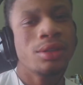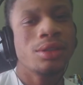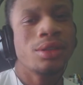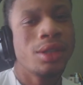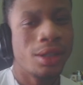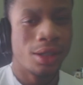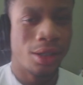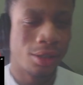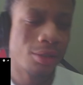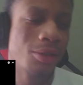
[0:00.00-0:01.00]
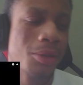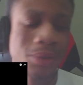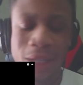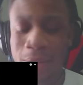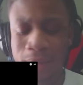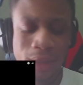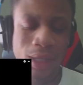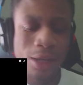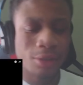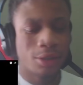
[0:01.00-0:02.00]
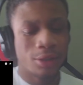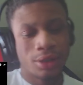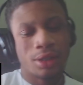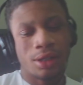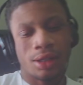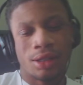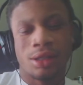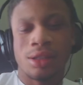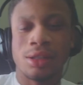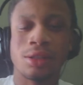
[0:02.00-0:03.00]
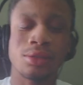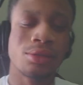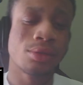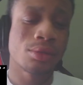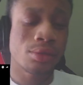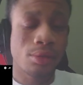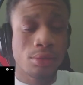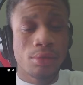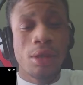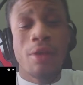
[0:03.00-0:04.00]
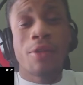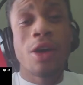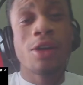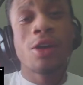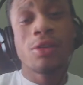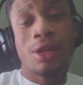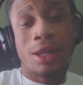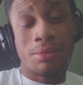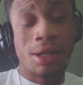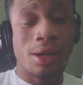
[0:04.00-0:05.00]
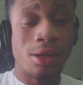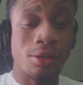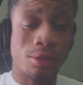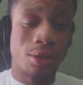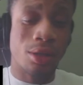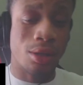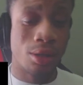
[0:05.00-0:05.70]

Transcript: Yeah, you know what I'm saying. But I don't know. Shit, if y'all know, let me know. Shit.